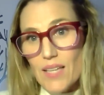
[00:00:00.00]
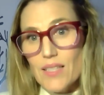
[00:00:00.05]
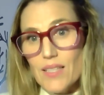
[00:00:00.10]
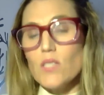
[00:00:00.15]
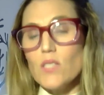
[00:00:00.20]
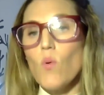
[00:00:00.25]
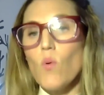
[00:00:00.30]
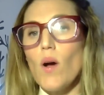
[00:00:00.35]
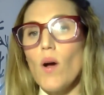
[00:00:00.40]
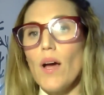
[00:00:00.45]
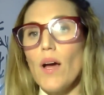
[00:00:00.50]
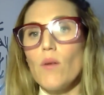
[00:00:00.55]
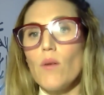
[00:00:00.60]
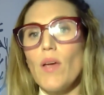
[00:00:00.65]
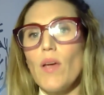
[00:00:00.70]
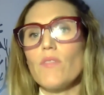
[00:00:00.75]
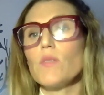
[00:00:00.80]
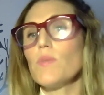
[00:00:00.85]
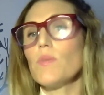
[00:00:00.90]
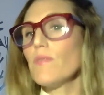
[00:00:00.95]
That's why we
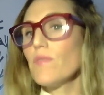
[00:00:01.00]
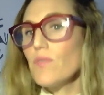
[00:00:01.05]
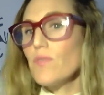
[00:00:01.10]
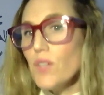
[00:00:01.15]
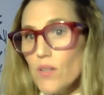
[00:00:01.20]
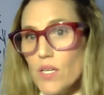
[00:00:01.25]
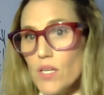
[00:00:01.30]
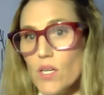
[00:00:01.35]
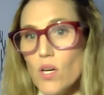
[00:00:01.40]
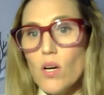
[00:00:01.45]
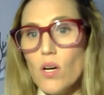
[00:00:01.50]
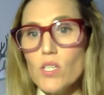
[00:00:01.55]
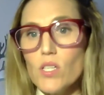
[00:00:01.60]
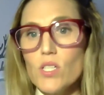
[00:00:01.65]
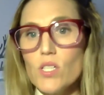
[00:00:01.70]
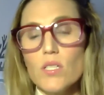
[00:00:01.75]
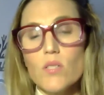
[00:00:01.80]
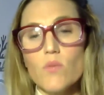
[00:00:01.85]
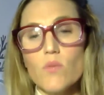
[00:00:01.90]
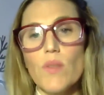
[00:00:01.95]
have to be very
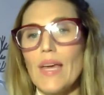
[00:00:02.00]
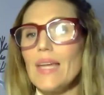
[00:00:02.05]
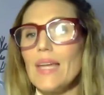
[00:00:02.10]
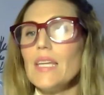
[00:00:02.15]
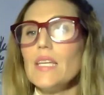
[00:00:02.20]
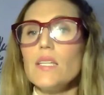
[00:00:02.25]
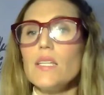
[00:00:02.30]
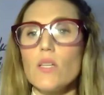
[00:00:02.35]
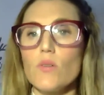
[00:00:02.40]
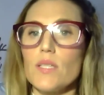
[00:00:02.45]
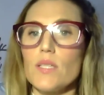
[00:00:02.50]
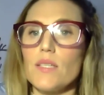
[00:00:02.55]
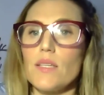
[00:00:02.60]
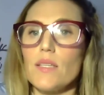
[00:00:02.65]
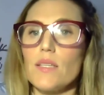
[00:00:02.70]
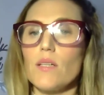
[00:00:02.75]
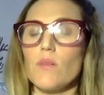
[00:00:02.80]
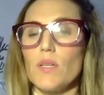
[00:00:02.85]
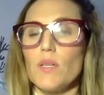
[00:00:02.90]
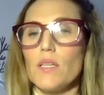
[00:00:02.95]
cautious with any
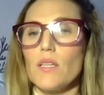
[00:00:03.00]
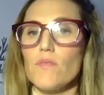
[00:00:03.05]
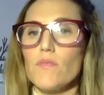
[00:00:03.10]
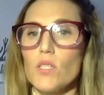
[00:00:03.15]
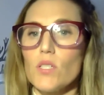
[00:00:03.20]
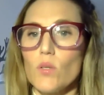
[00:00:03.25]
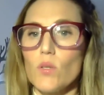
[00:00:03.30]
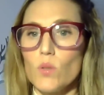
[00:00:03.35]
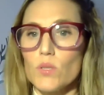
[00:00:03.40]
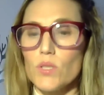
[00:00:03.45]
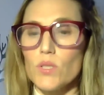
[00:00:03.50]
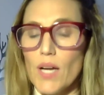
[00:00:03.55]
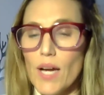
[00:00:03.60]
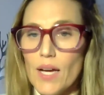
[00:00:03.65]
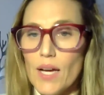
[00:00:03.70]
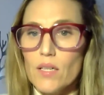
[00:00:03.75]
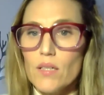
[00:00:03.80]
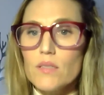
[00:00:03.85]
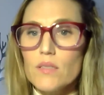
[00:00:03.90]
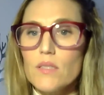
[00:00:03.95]
dosing that we give to older
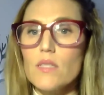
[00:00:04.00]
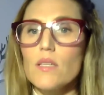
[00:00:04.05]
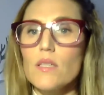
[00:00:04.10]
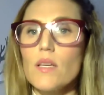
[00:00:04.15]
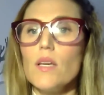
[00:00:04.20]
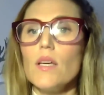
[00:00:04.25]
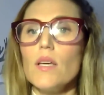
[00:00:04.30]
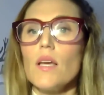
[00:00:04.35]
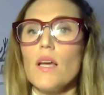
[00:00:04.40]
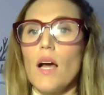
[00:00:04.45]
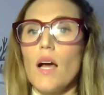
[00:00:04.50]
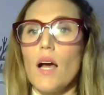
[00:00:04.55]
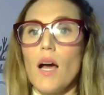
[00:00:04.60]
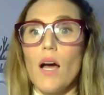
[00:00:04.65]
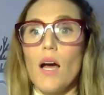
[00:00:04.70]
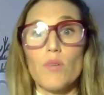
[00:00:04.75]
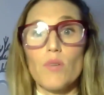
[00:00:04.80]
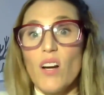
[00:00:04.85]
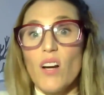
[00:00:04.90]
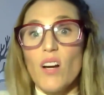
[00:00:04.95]
adults,
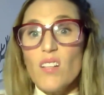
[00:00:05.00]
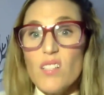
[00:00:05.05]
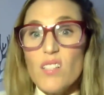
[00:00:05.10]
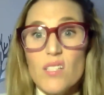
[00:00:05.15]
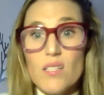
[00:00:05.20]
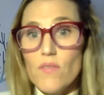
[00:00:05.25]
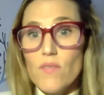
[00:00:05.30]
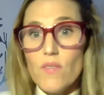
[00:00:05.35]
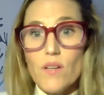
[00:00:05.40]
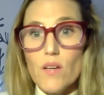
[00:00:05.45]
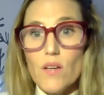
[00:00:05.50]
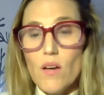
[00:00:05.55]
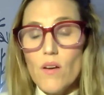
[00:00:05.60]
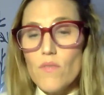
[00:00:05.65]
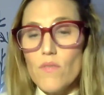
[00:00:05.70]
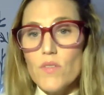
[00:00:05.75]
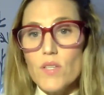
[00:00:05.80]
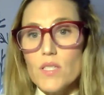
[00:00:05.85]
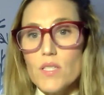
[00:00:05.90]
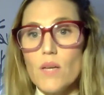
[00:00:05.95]
regardless of
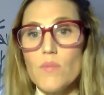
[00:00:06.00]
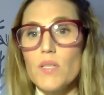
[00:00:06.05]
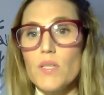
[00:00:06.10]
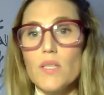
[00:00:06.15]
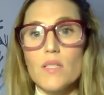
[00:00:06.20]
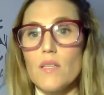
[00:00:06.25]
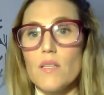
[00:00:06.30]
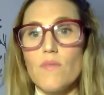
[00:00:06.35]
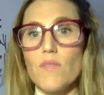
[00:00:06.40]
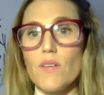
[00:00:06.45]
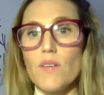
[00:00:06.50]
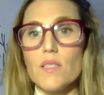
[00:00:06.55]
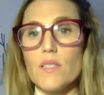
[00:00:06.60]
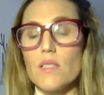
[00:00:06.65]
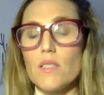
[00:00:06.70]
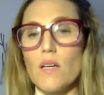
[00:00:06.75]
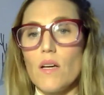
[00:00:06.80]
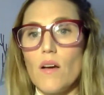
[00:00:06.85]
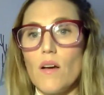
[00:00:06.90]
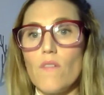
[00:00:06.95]
the substance. If
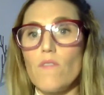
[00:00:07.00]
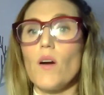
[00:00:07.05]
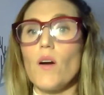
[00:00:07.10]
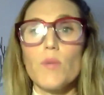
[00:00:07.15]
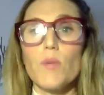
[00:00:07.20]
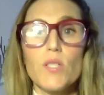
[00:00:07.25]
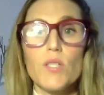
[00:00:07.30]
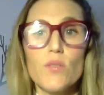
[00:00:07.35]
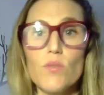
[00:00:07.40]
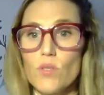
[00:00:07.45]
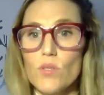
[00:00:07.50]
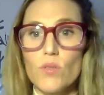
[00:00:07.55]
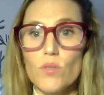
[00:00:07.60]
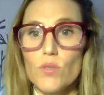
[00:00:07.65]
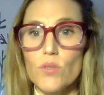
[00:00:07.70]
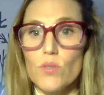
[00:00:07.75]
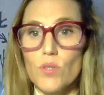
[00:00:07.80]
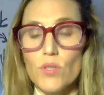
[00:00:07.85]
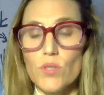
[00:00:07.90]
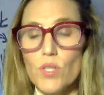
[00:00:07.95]
it's a pharmaceutical
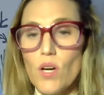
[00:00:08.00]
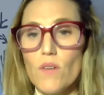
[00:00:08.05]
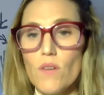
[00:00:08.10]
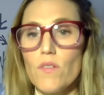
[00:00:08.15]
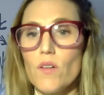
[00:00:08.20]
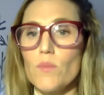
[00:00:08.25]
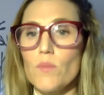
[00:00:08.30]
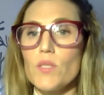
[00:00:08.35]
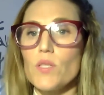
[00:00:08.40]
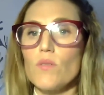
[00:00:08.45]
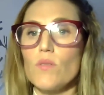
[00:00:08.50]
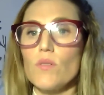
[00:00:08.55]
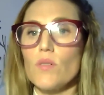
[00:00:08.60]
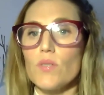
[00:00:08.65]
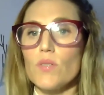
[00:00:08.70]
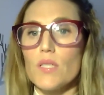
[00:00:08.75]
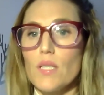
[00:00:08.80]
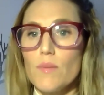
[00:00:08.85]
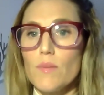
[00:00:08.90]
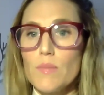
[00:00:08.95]
or
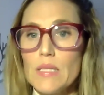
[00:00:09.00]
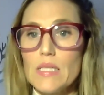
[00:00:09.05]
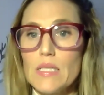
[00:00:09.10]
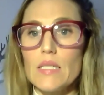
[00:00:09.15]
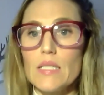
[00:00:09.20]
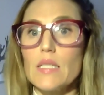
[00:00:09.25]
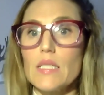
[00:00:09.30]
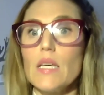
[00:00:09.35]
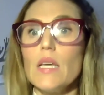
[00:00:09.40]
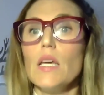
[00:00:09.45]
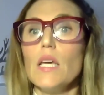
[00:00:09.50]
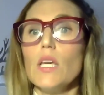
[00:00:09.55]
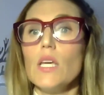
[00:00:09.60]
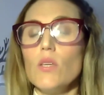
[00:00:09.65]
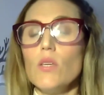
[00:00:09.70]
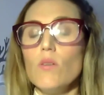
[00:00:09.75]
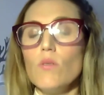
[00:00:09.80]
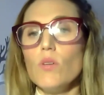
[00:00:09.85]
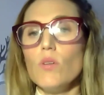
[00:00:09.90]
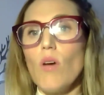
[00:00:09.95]
non-pharmaceutical substance,
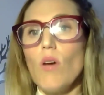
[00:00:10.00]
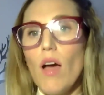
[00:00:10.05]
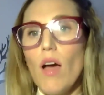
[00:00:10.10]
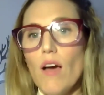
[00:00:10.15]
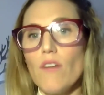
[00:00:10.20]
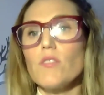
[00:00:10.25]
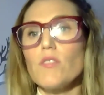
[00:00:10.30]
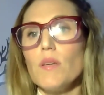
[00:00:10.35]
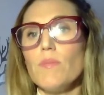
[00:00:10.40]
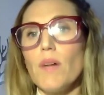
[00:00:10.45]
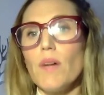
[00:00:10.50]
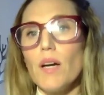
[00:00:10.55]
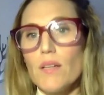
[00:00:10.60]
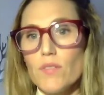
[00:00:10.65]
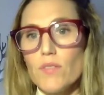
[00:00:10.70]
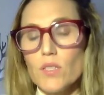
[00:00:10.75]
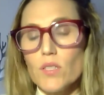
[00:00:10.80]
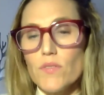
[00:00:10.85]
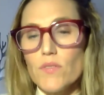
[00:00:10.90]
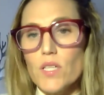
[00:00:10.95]
you have to be
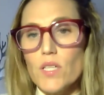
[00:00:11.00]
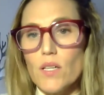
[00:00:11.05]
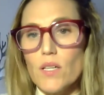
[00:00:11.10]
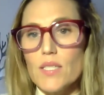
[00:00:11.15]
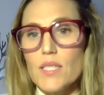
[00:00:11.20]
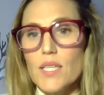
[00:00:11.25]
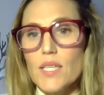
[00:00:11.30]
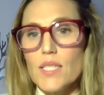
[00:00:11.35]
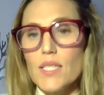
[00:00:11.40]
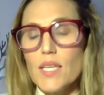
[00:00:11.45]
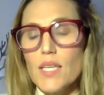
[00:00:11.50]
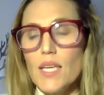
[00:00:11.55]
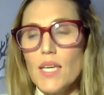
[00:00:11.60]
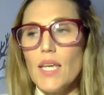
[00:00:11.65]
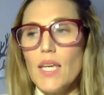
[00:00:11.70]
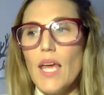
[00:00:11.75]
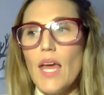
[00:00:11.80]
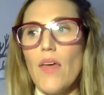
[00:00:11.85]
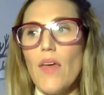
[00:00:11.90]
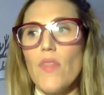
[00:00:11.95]
mindful of
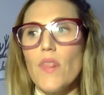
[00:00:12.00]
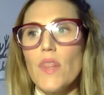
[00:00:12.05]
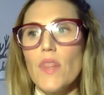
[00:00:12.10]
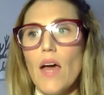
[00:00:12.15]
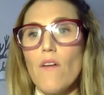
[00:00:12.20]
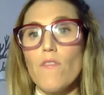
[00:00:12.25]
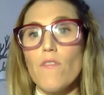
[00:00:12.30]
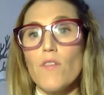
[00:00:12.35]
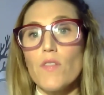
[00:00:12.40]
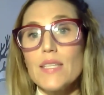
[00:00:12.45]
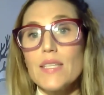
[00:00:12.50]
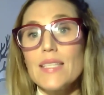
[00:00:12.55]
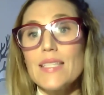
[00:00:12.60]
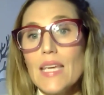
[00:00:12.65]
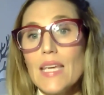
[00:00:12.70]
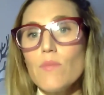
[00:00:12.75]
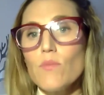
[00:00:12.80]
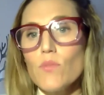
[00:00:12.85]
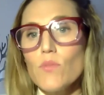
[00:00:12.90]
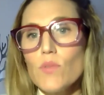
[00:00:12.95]
toxicity. And that, for the
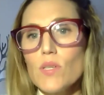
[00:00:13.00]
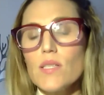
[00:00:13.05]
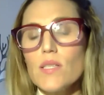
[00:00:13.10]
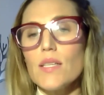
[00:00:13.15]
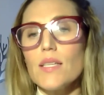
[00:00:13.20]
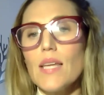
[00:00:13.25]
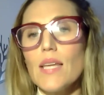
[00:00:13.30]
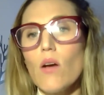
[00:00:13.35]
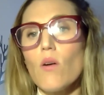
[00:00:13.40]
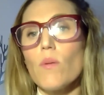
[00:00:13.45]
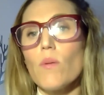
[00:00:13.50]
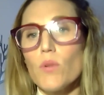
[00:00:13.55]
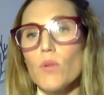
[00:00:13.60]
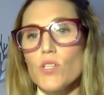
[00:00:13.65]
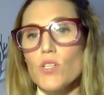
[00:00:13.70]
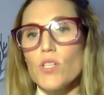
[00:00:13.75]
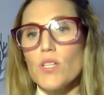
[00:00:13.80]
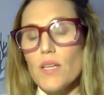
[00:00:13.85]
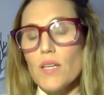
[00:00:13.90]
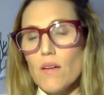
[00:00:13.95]
same reason, now
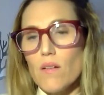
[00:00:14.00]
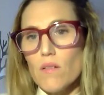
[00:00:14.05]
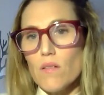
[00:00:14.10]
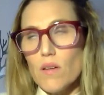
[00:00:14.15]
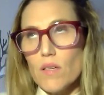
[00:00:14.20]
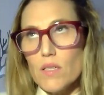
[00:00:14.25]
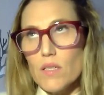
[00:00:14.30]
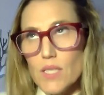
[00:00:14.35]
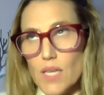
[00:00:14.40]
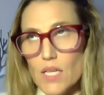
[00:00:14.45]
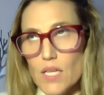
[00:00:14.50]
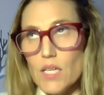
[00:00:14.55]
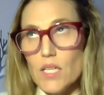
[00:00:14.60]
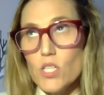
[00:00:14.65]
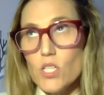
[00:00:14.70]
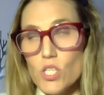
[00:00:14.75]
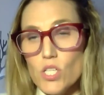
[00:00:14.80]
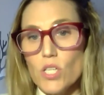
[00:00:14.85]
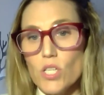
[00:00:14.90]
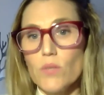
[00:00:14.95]
emerging data
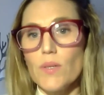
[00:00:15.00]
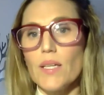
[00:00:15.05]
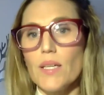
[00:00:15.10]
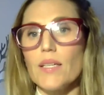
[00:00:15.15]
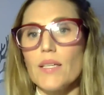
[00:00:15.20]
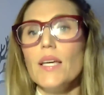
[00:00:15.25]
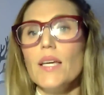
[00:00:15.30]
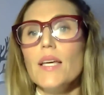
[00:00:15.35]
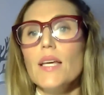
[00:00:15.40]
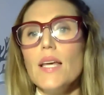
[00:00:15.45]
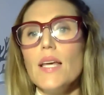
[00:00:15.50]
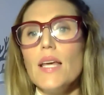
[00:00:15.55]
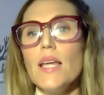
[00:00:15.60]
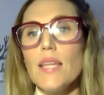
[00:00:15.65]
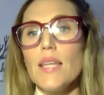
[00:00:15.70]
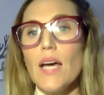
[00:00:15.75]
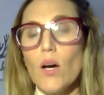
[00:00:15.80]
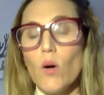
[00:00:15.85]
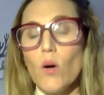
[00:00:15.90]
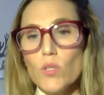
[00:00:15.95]
is showing
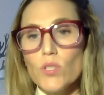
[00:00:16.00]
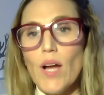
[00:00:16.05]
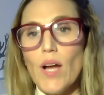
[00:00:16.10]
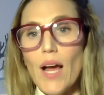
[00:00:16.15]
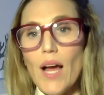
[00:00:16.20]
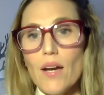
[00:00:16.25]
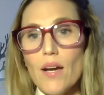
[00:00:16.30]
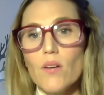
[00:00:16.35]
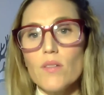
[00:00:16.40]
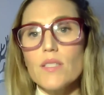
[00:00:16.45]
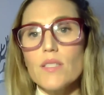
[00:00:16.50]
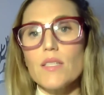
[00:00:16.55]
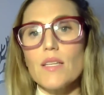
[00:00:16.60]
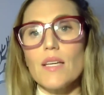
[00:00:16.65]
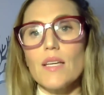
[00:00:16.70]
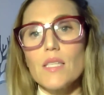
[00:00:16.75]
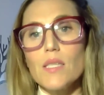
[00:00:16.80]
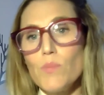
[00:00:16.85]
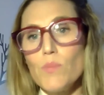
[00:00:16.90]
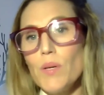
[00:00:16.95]
that older adults
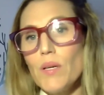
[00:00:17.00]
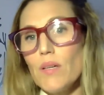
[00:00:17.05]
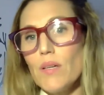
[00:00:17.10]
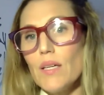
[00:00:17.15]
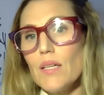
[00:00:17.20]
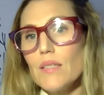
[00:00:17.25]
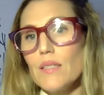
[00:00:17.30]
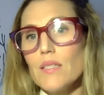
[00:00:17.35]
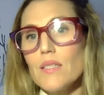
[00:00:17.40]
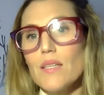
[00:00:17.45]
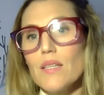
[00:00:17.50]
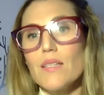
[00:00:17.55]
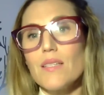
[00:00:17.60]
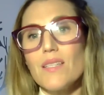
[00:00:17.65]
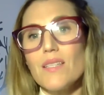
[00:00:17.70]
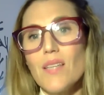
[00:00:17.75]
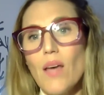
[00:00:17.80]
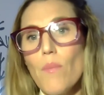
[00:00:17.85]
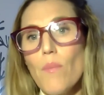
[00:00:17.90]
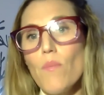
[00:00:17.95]
experience
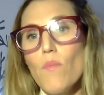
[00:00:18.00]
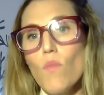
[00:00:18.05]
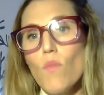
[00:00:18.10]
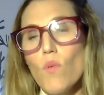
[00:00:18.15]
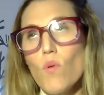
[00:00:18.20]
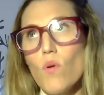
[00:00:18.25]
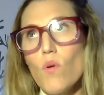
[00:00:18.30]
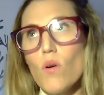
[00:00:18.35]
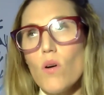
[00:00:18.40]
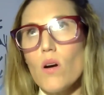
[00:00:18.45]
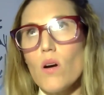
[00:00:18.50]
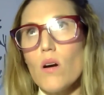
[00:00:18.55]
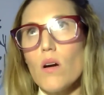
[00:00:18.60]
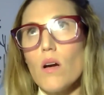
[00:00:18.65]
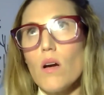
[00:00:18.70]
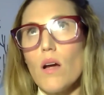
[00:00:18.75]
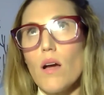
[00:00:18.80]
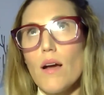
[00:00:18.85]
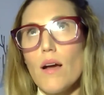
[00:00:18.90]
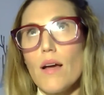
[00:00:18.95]
some
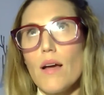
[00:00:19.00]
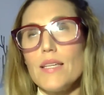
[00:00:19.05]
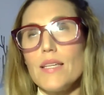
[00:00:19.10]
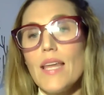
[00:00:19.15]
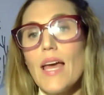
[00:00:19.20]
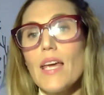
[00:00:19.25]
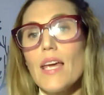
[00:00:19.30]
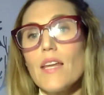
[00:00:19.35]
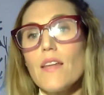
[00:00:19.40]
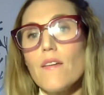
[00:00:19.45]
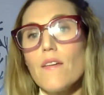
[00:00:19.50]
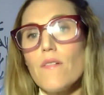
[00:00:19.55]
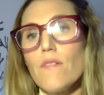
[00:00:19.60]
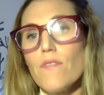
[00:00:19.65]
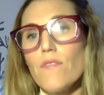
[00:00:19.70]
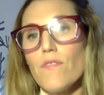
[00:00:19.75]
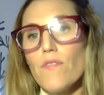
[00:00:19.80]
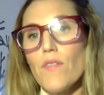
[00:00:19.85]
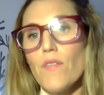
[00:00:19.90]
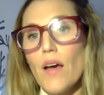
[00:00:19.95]
more
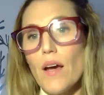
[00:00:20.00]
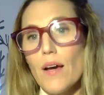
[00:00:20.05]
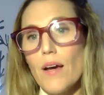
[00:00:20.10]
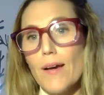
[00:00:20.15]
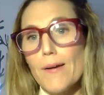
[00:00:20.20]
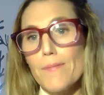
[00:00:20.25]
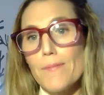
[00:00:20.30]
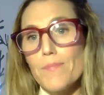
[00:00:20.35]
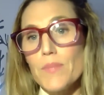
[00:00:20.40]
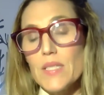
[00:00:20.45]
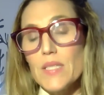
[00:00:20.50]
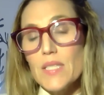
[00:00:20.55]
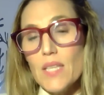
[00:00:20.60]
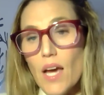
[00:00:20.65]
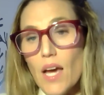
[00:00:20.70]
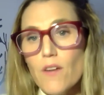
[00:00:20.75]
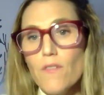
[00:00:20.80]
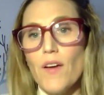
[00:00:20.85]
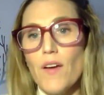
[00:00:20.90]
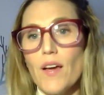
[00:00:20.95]
negative
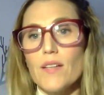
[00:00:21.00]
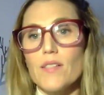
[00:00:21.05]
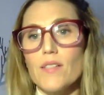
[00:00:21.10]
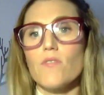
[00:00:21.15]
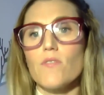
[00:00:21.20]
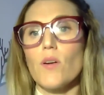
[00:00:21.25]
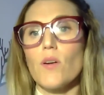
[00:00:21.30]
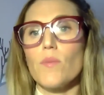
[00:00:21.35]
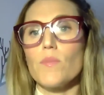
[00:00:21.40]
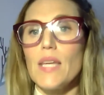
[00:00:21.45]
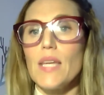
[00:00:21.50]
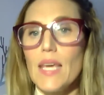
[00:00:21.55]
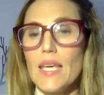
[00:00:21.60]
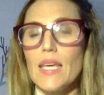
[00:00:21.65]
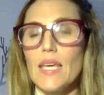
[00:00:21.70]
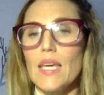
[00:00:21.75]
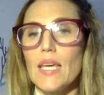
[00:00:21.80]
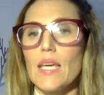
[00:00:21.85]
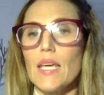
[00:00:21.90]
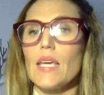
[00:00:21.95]
side effects from
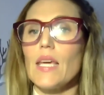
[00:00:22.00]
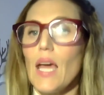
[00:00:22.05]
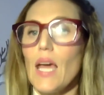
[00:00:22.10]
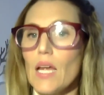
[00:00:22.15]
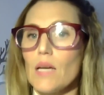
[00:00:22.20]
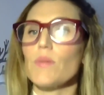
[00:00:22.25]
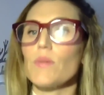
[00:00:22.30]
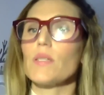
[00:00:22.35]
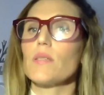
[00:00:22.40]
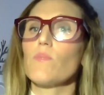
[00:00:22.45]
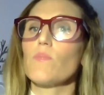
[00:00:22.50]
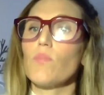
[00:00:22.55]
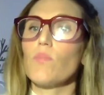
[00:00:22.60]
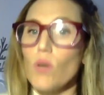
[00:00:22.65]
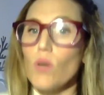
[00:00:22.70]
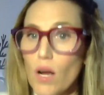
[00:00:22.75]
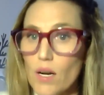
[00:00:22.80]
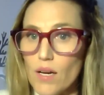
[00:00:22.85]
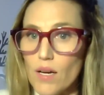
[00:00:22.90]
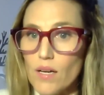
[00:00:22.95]
taking cannabis
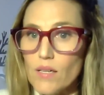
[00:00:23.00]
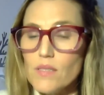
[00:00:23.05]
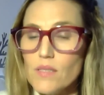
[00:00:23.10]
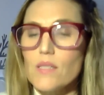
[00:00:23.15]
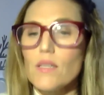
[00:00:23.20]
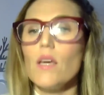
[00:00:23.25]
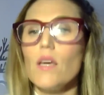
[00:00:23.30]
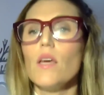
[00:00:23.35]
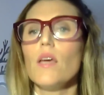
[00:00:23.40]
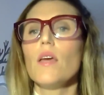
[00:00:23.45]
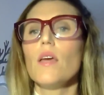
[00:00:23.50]
products,